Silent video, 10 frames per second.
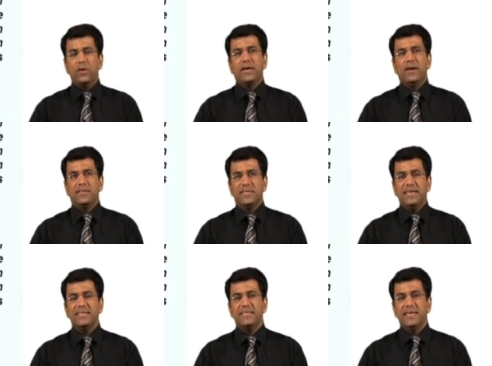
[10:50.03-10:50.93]
Okay class,
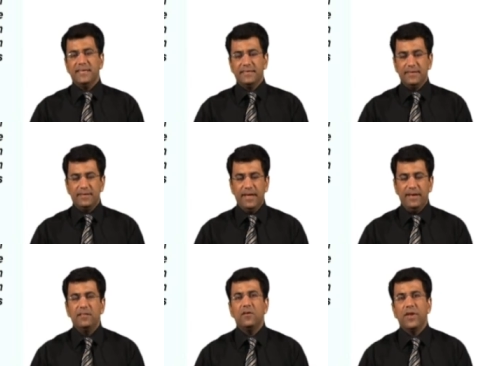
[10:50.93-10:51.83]
let's take
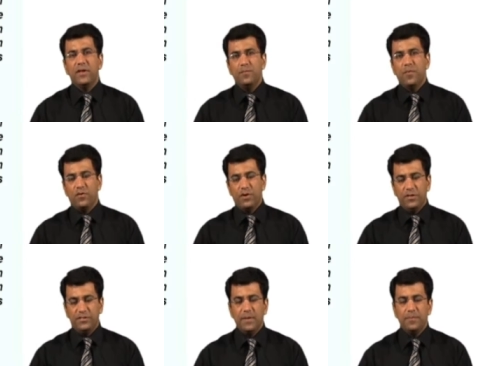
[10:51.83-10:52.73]
another very
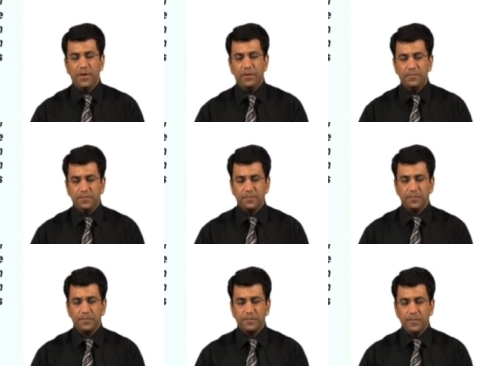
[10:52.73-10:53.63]
important example,
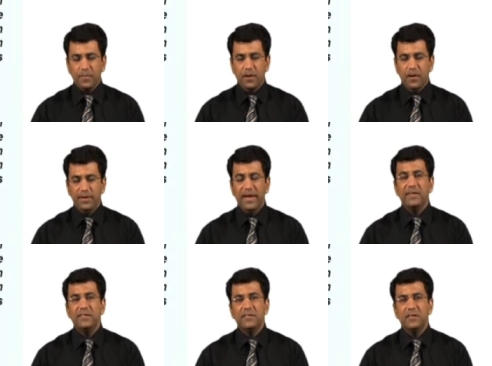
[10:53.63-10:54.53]

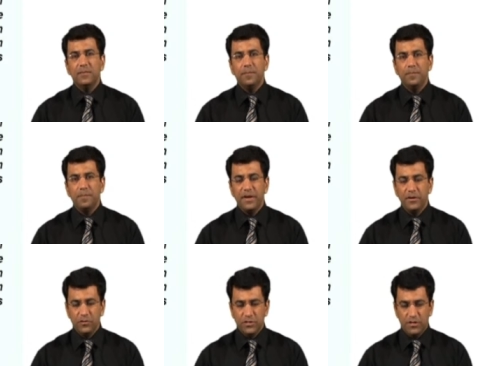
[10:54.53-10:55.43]
that is the
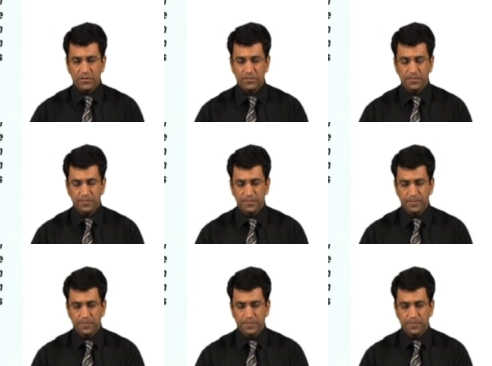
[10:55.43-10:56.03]
Pareto chart.